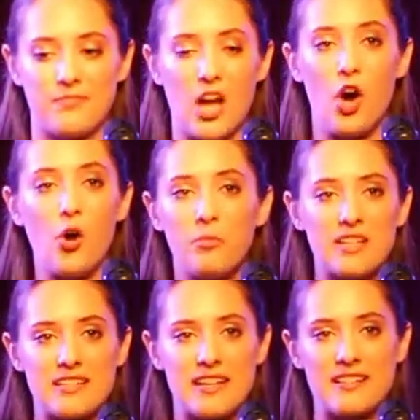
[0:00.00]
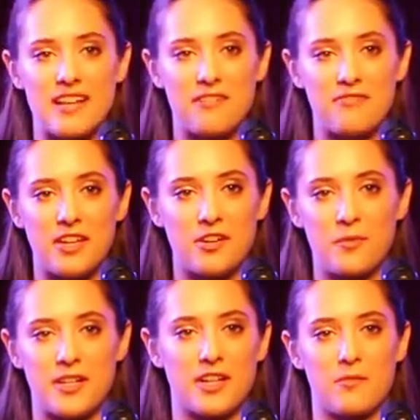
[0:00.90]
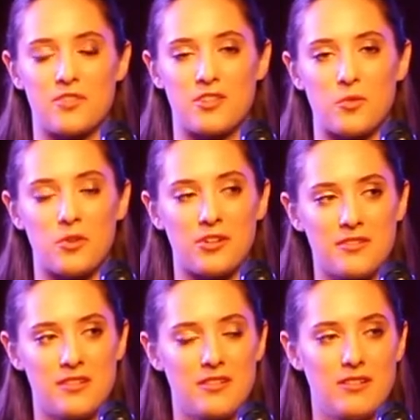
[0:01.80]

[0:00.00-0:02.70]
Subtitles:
a hopelessness I feel when it comes to the world.